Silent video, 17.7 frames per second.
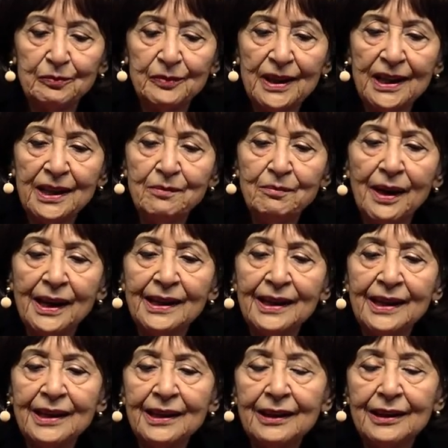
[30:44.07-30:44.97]
In
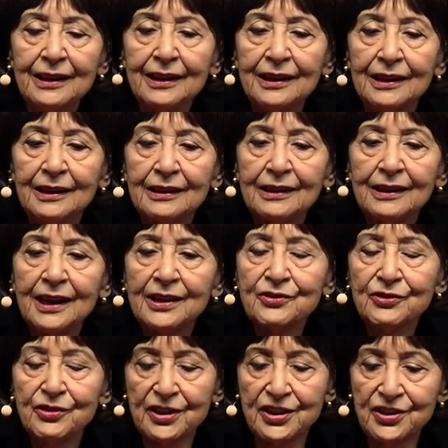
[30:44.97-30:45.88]
many
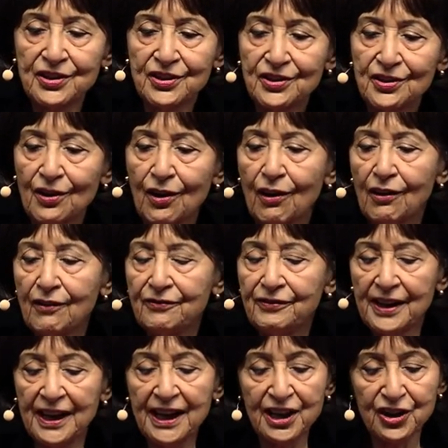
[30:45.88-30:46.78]
countries
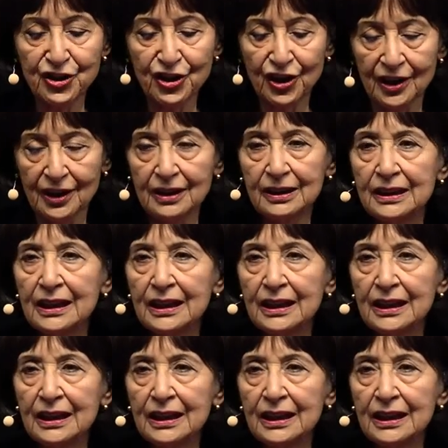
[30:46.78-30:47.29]
of Asia,